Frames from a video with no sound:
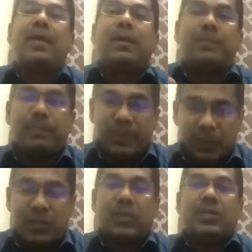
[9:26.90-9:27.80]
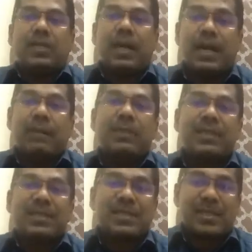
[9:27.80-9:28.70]
because RMTC
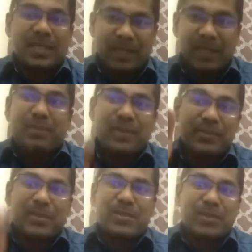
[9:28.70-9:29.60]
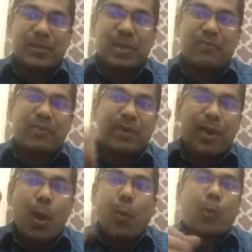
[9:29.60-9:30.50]
is a club which is looking for
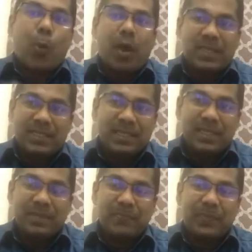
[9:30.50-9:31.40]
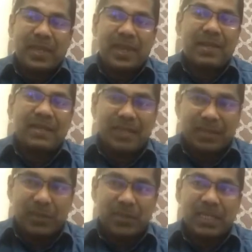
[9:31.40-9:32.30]
quality, and that
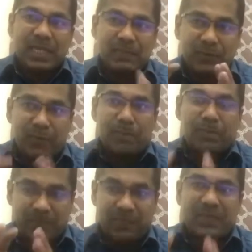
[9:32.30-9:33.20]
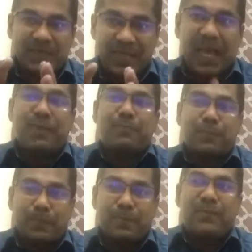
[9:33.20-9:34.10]
question comes from that
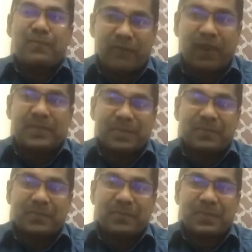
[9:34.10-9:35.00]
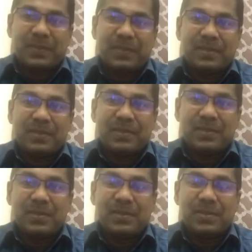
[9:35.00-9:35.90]
factor.
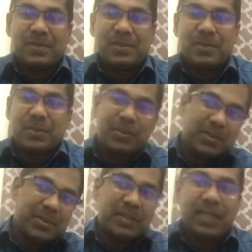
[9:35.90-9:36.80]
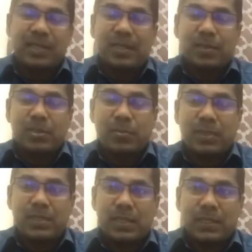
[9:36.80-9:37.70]
So take care,
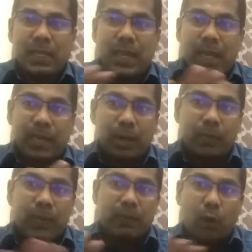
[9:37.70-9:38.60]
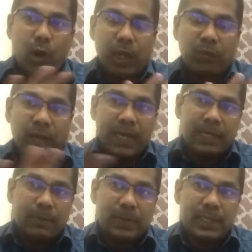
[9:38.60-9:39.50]
Toastmasters. I hope that vocal variety
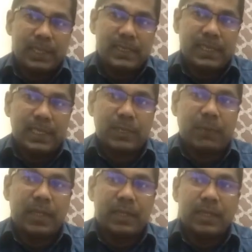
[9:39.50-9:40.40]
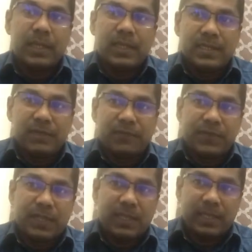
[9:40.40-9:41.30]
part is explained
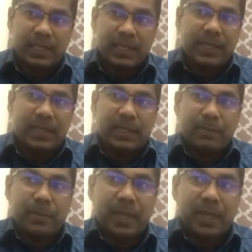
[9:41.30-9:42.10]
sufficiently. Take care. Bye.